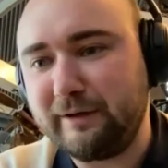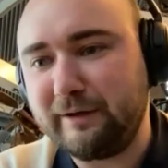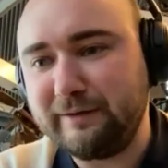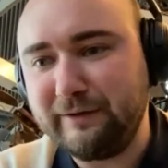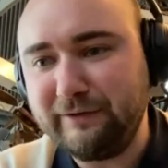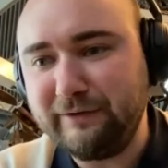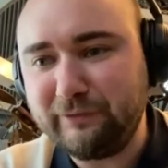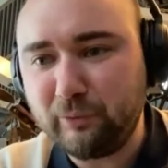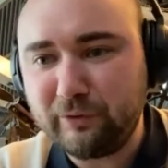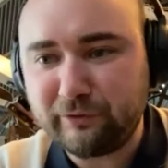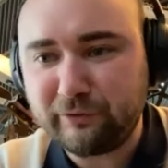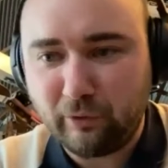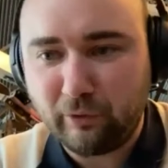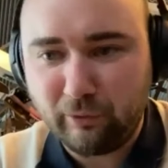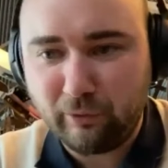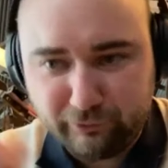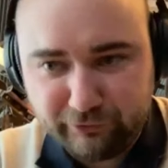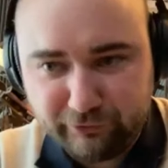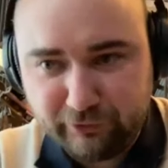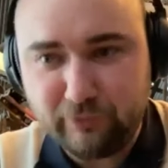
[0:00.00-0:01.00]
And this was
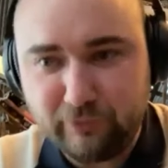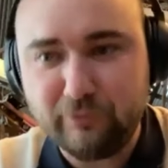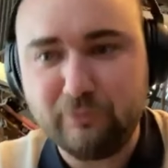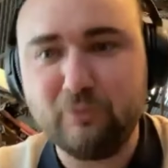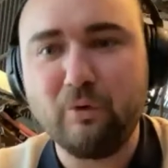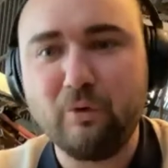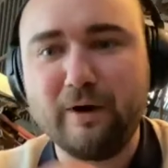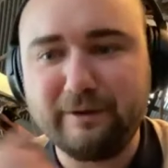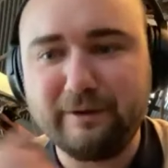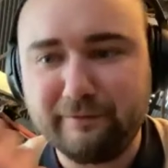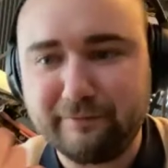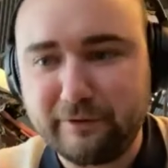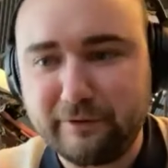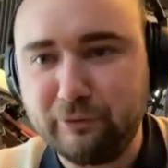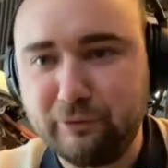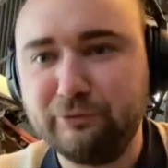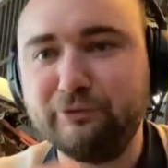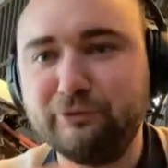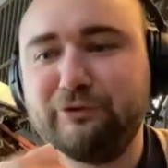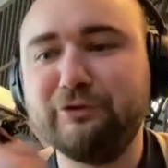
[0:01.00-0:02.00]
also one of
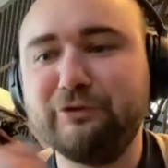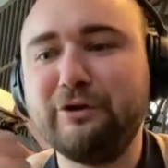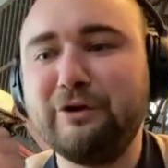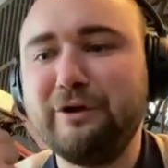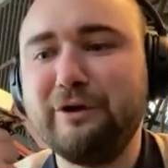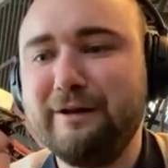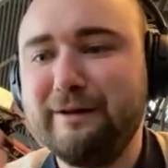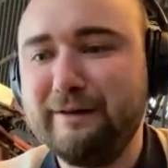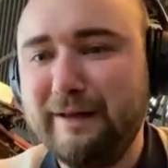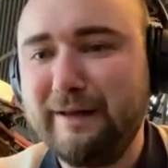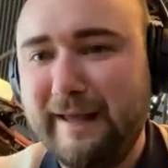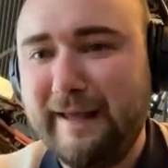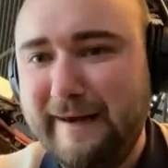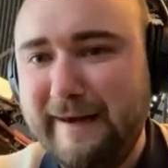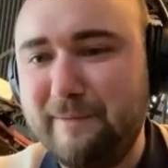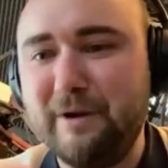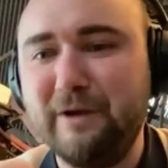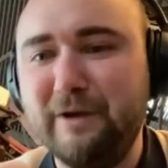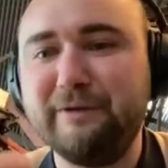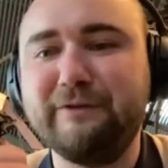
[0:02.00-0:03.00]
those
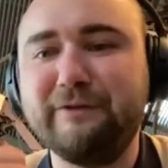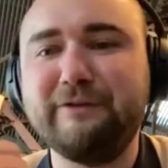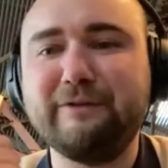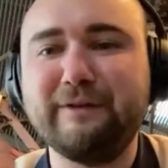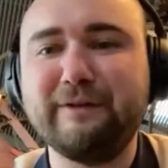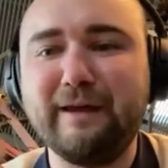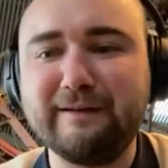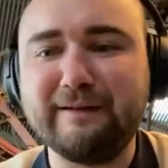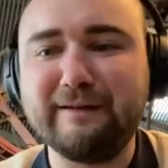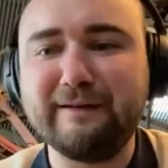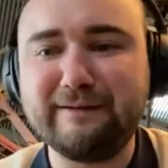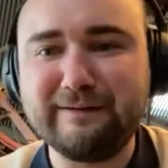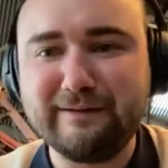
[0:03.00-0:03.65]
elements that